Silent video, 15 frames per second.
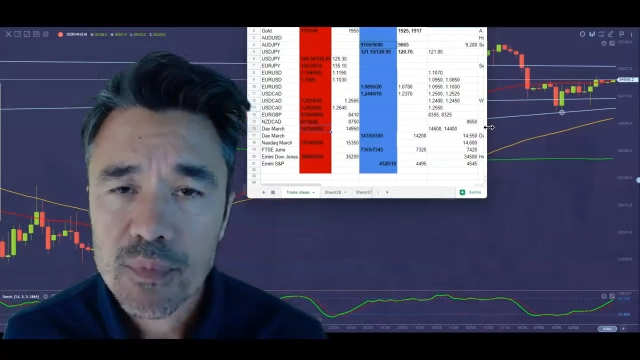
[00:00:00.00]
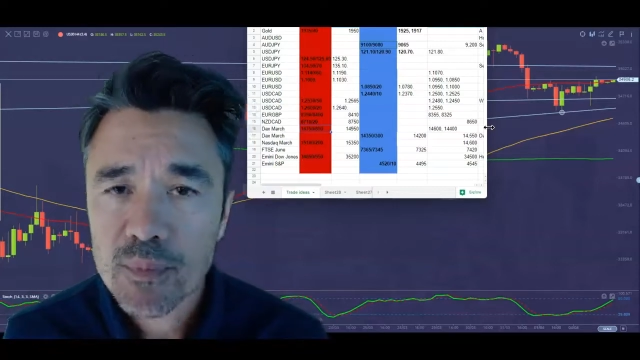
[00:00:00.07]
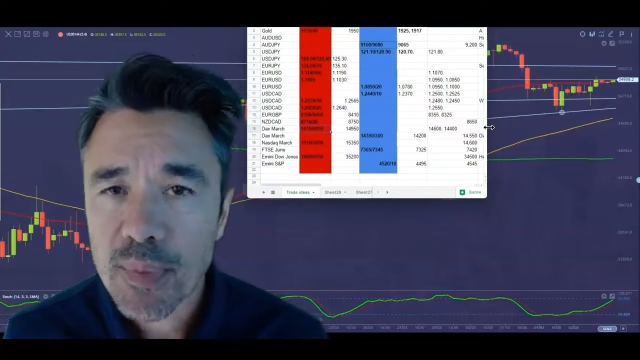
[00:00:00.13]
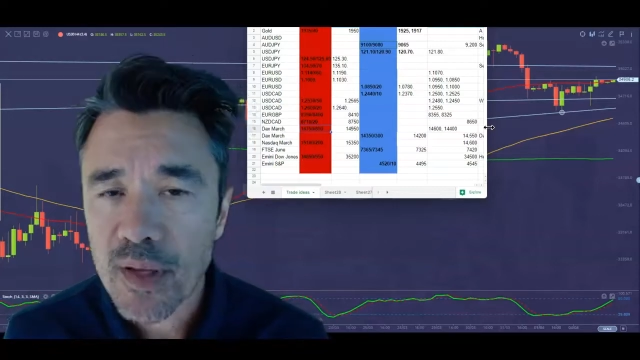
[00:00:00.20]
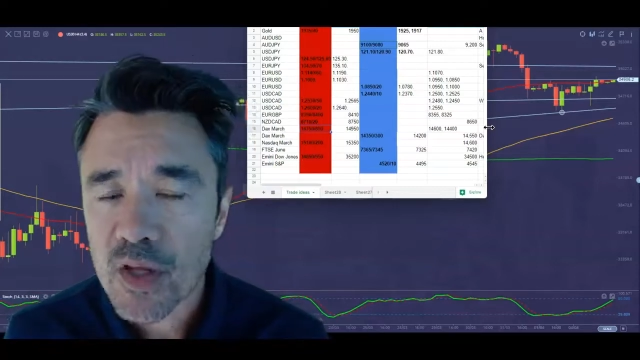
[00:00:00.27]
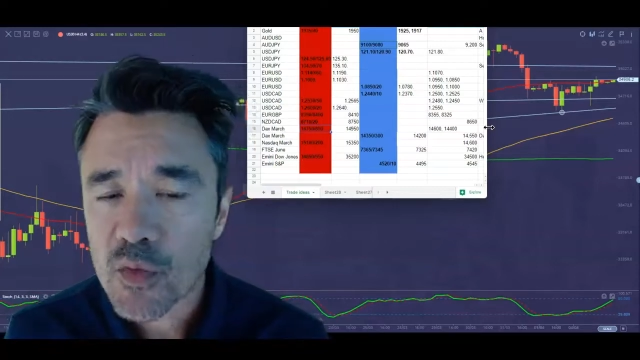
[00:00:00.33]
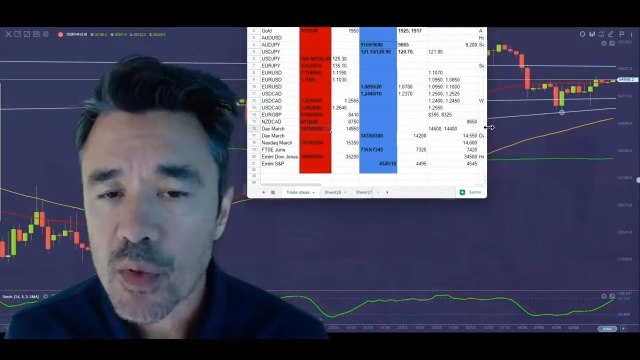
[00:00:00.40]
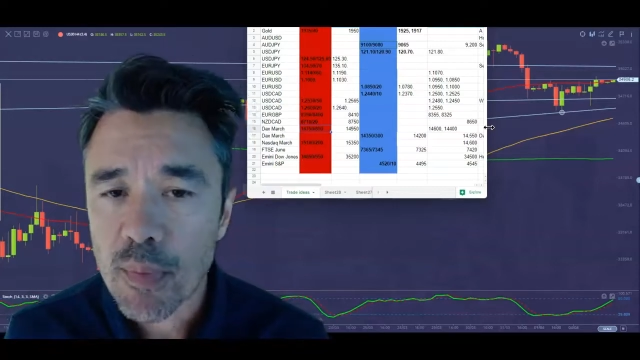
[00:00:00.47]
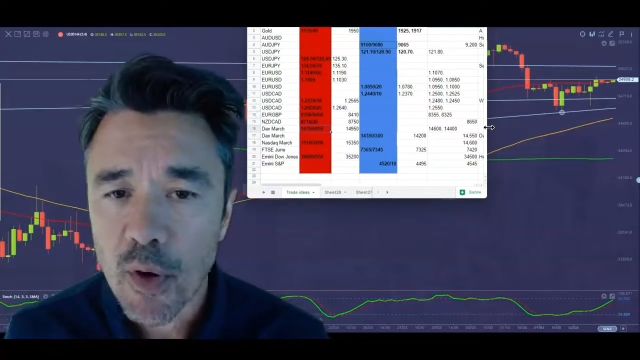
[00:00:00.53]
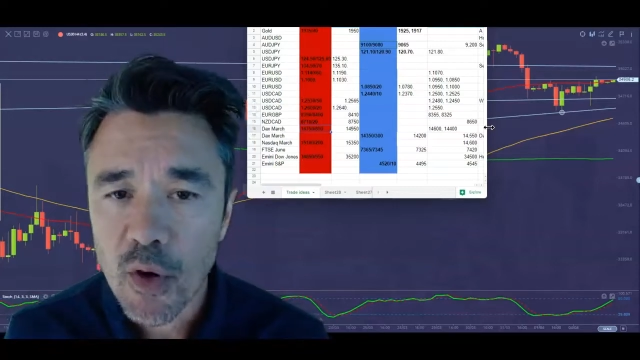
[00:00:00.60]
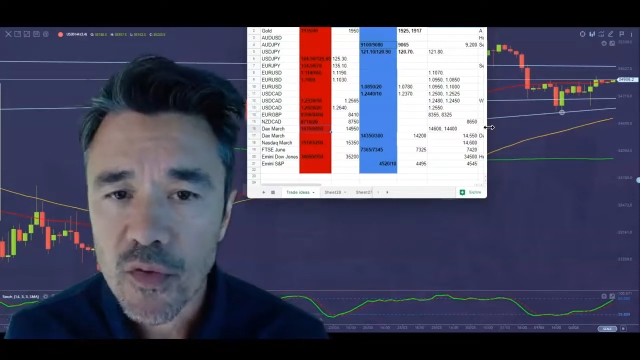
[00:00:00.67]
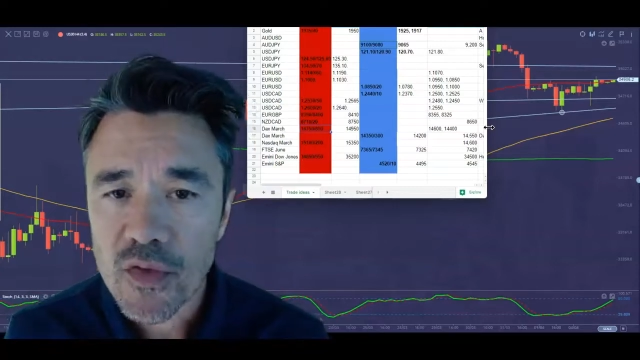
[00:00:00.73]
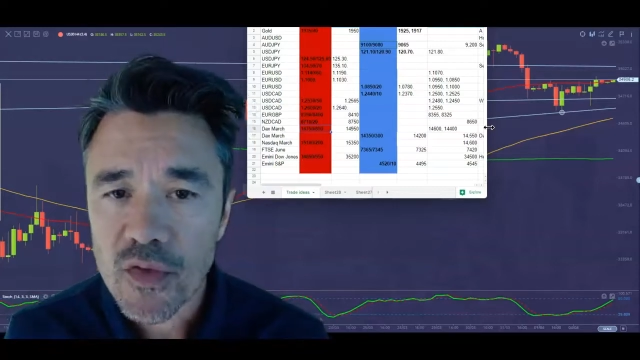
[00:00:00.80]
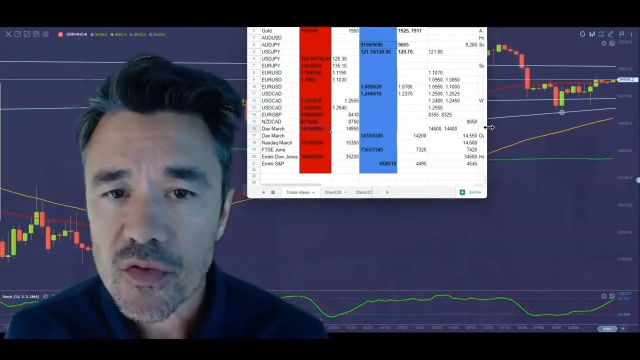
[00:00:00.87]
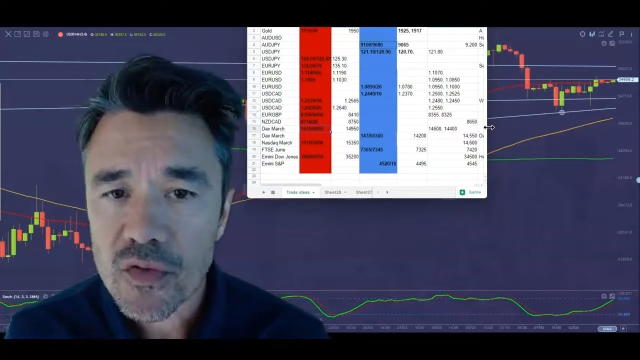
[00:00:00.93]
because we
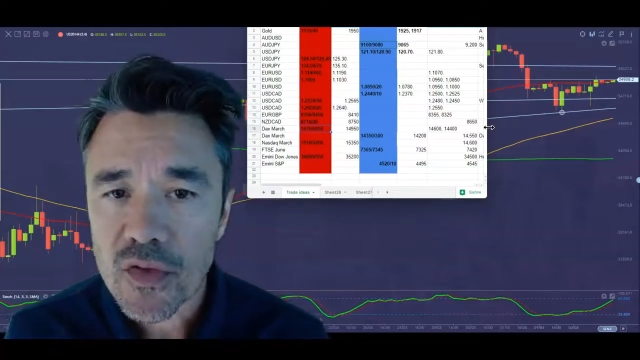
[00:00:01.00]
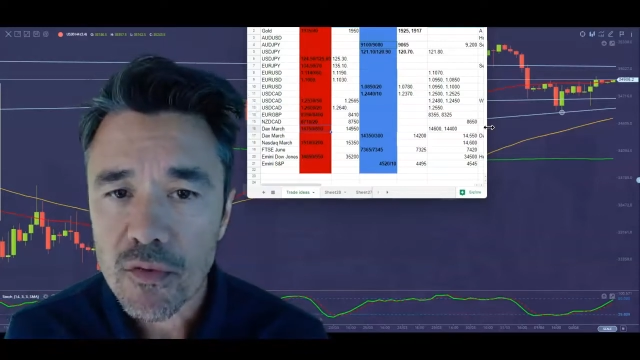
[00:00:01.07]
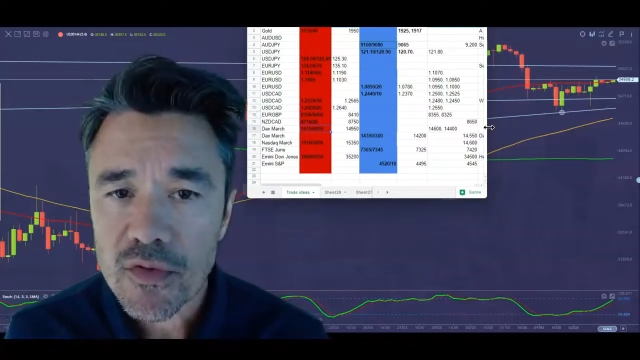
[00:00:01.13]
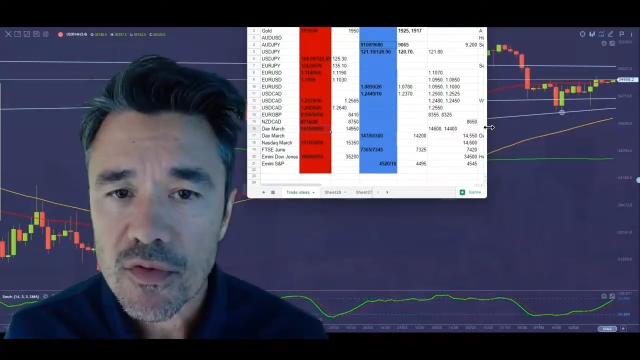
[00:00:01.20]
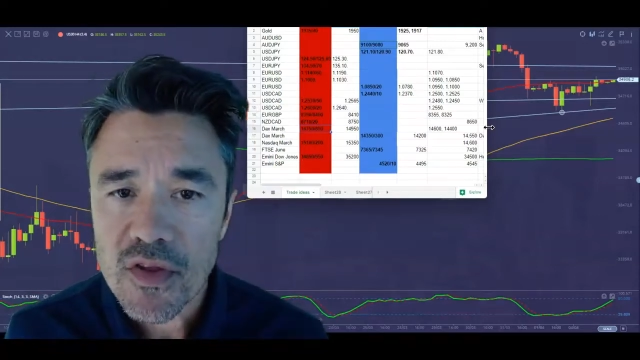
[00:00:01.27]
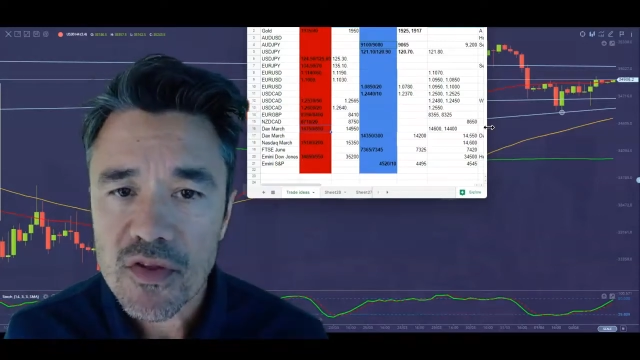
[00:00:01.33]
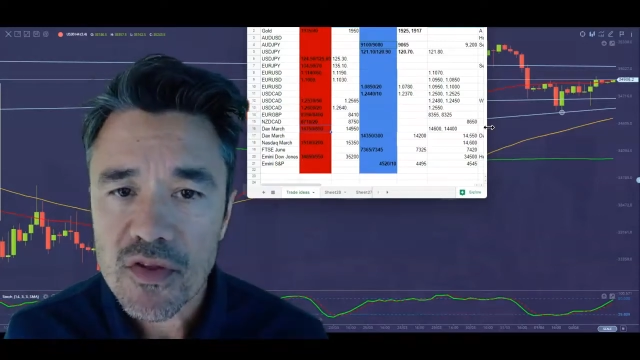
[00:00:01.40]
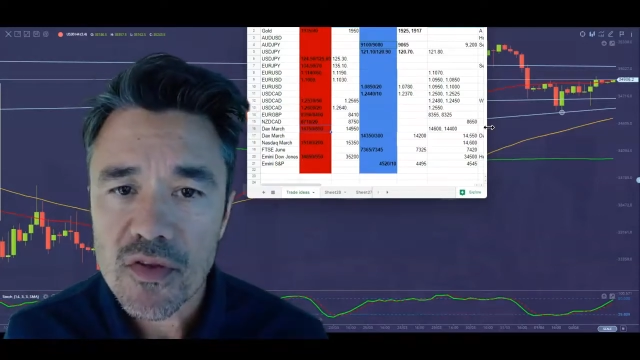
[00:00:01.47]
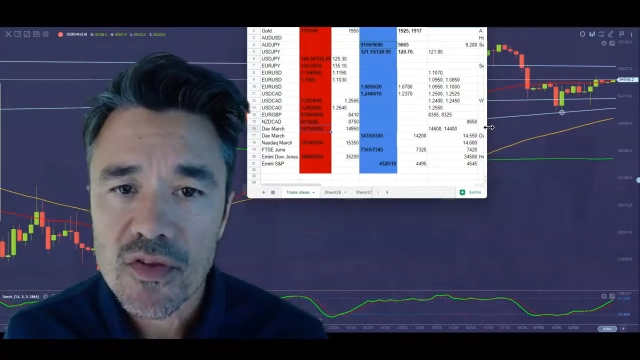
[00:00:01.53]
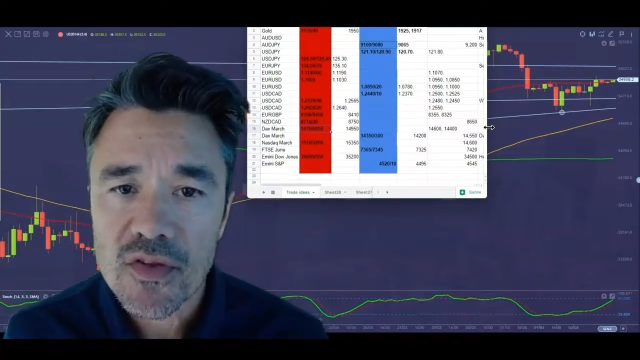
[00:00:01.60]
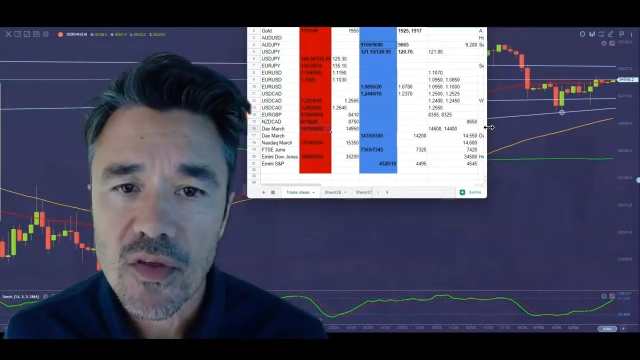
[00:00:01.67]
broke the resistance.